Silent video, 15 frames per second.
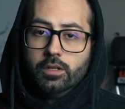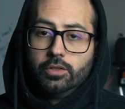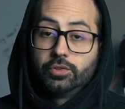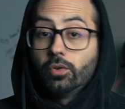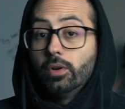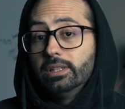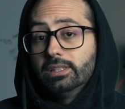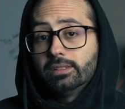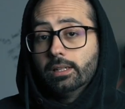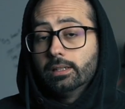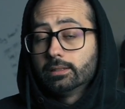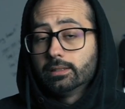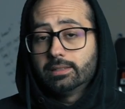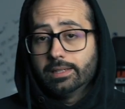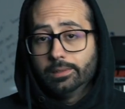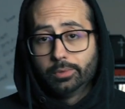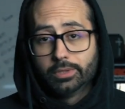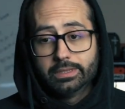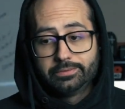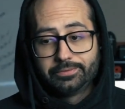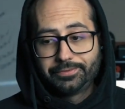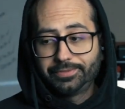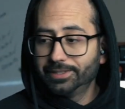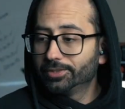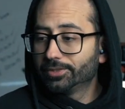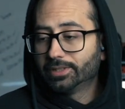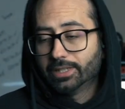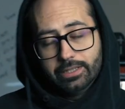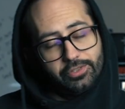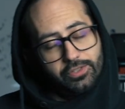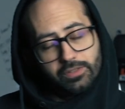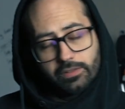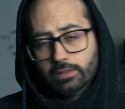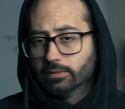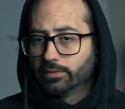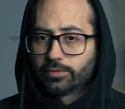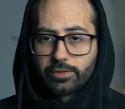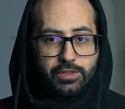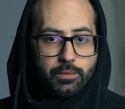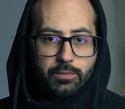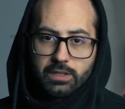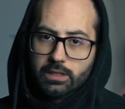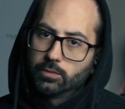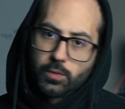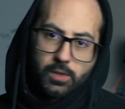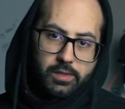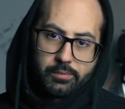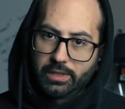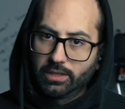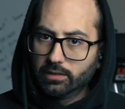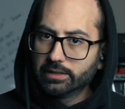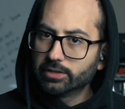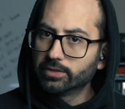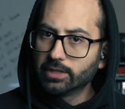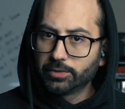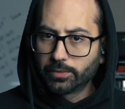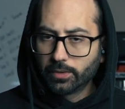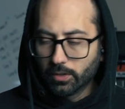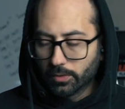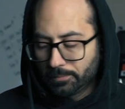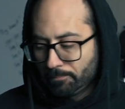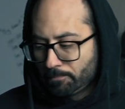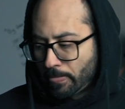So I decided to table it and figured I'd just leave it for something I'd worry about later down the road.